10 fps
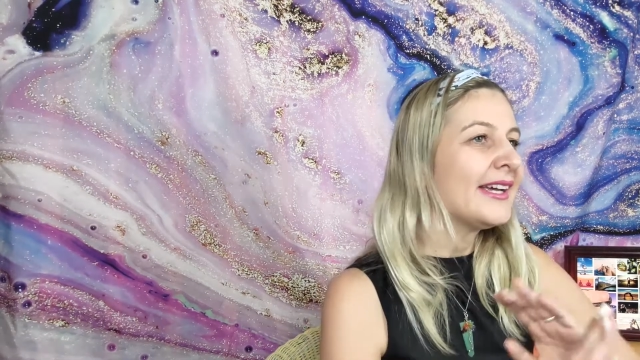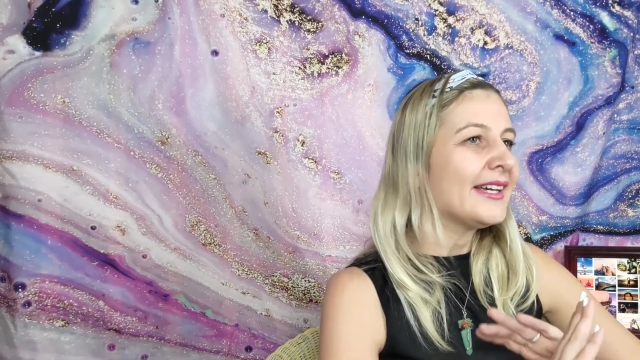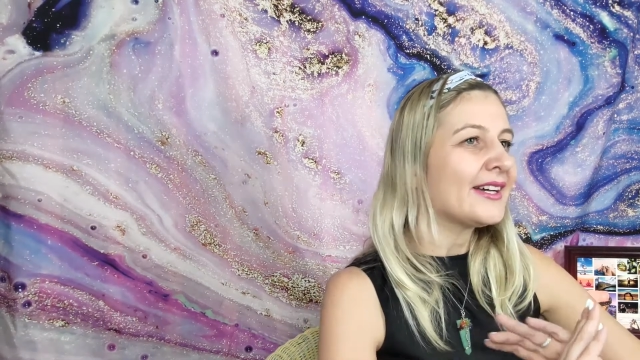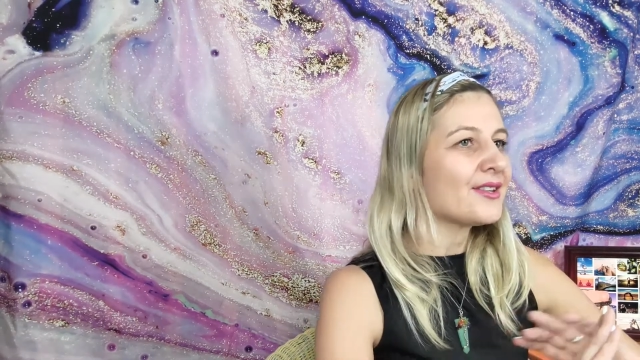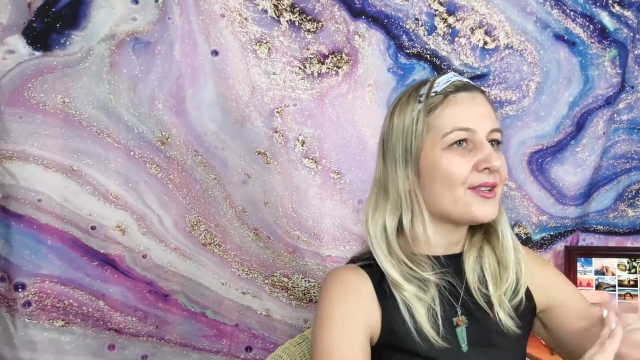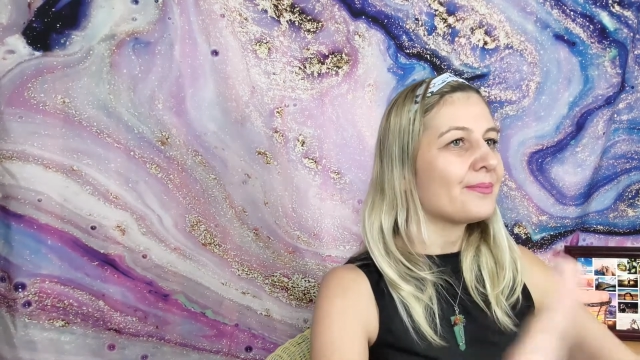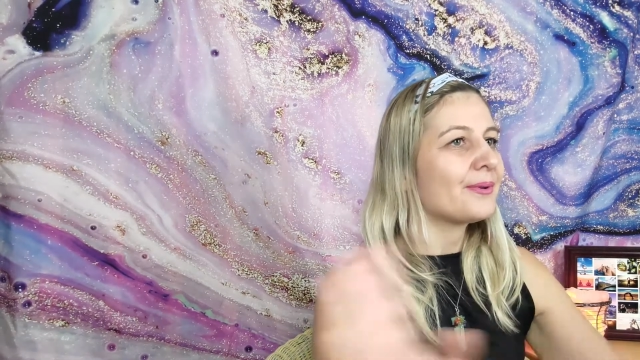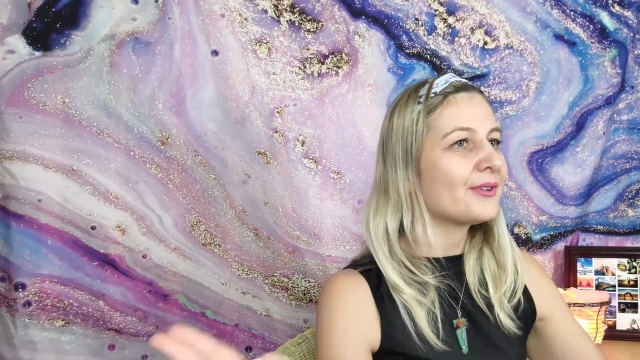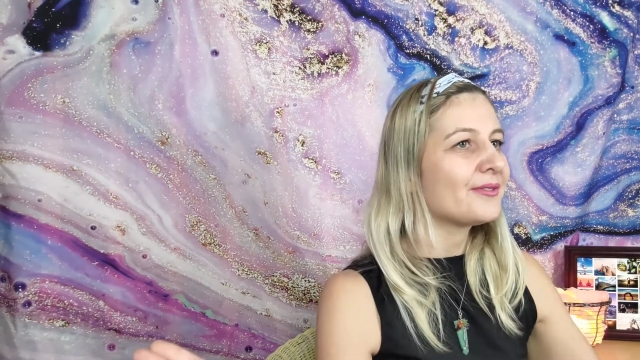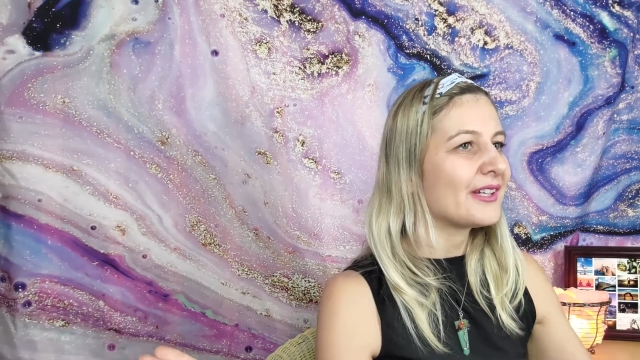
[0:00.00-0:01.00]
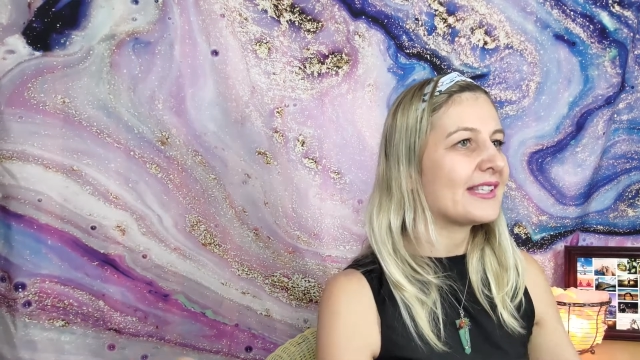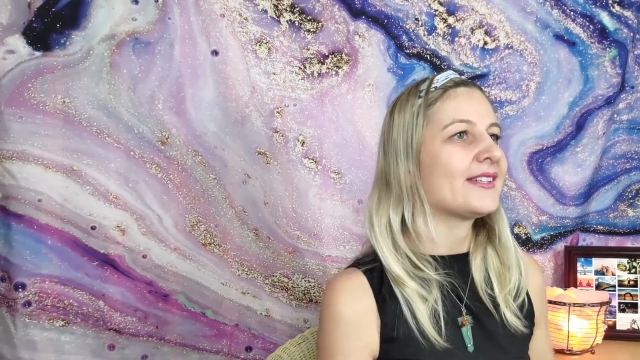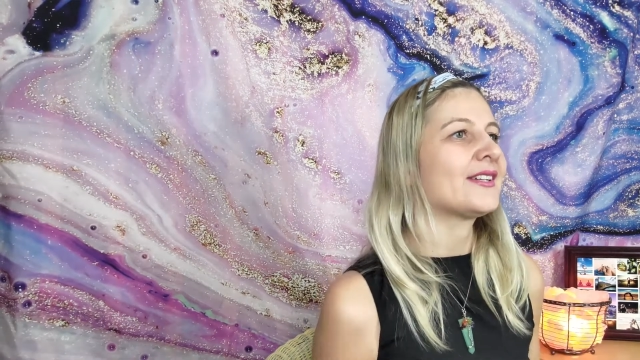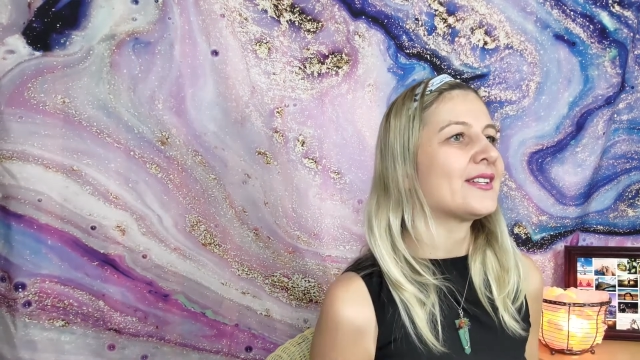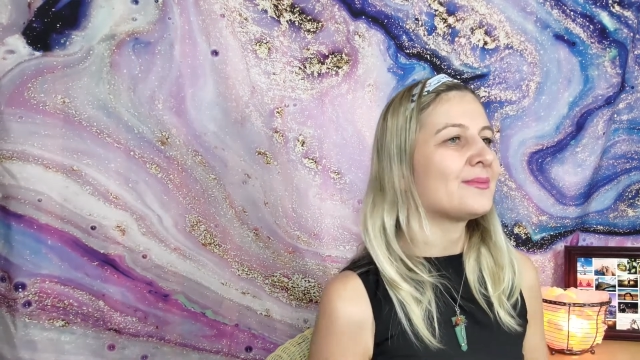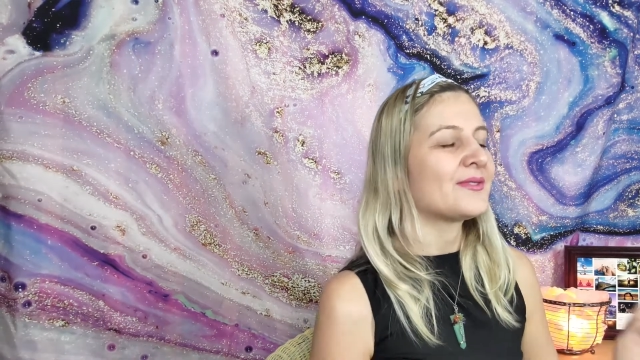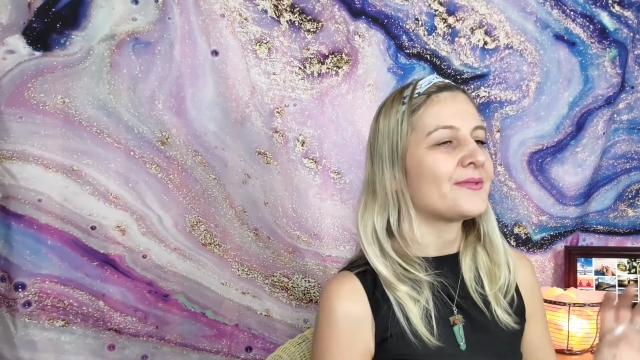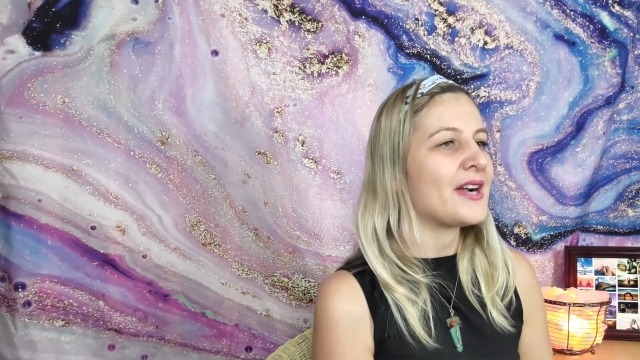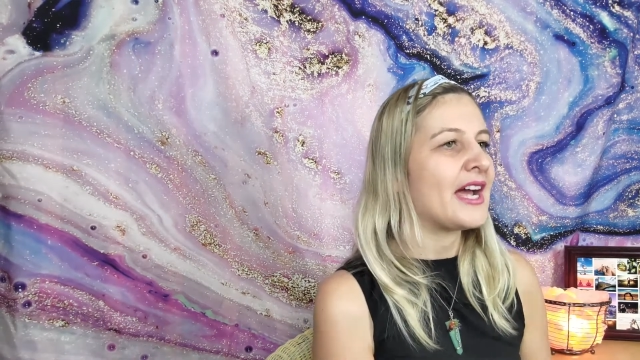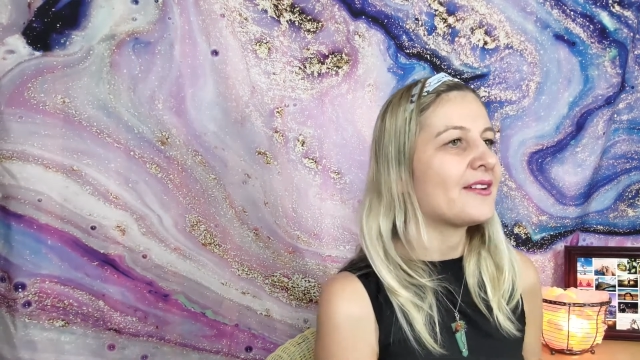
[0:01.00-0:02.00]
are the perfect times for
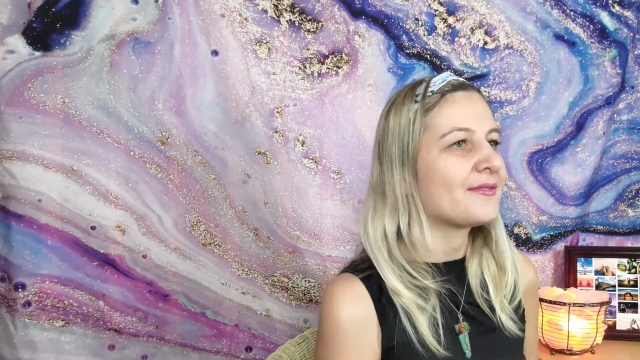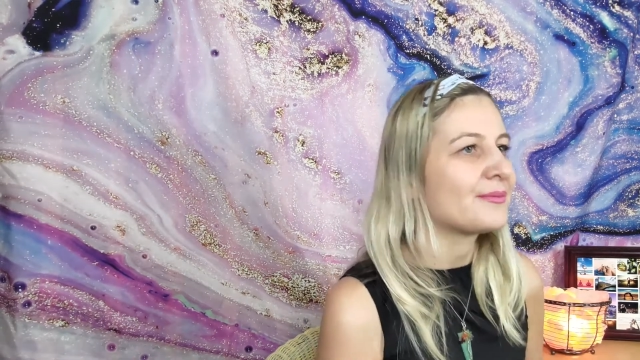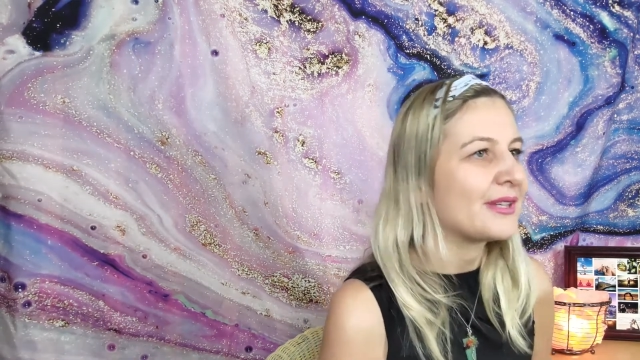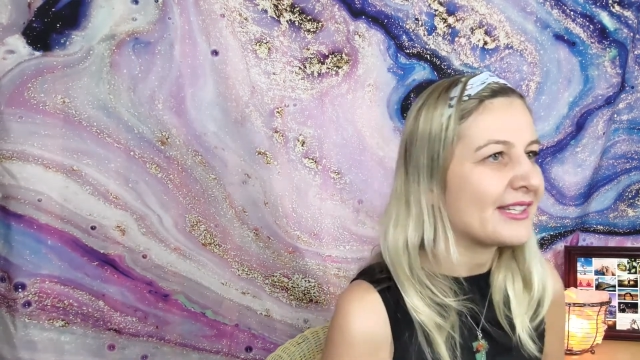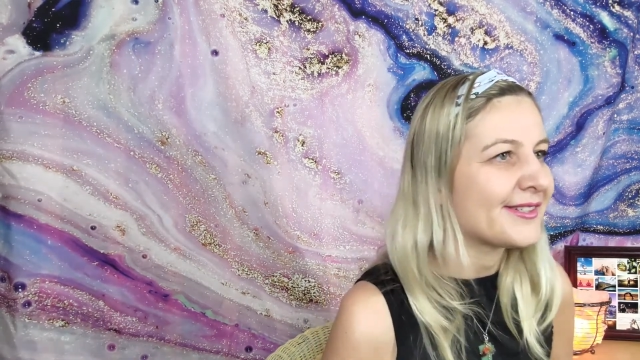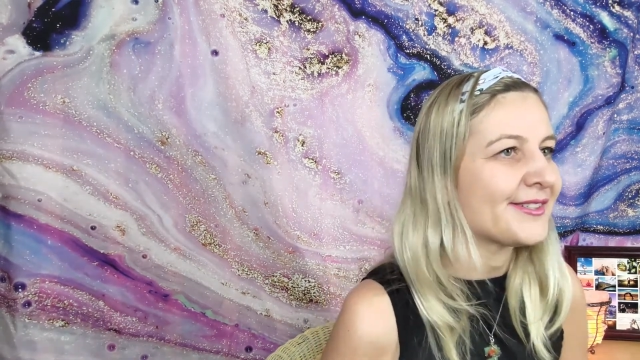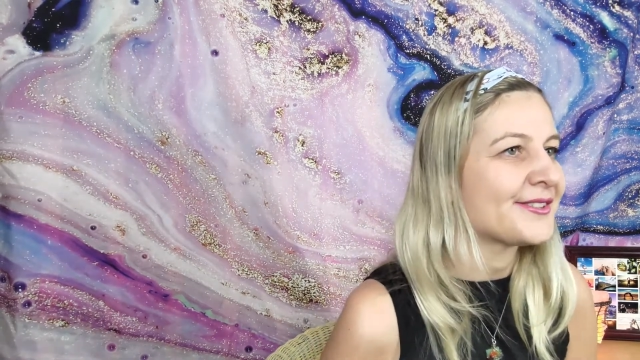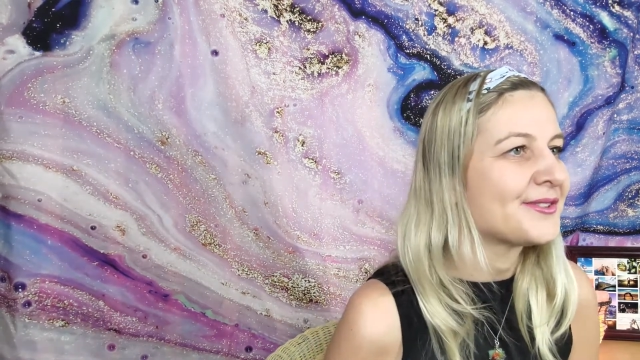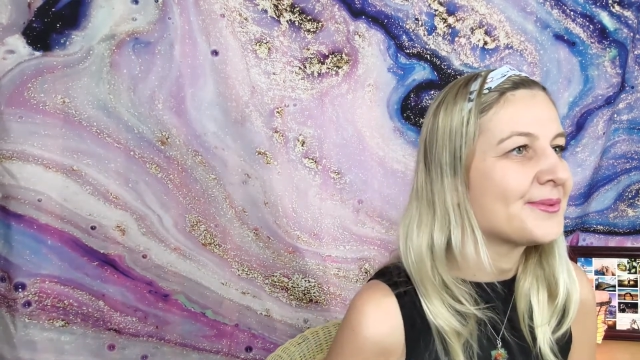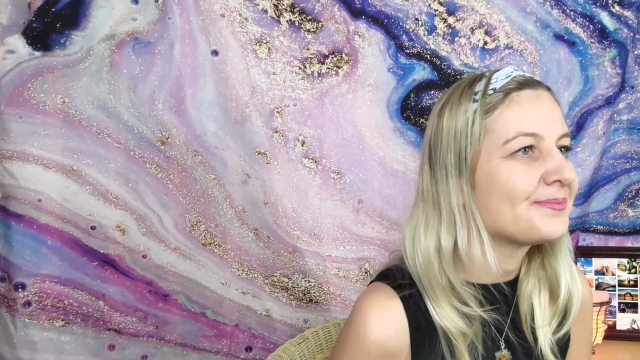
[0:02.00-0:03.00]
affirmations.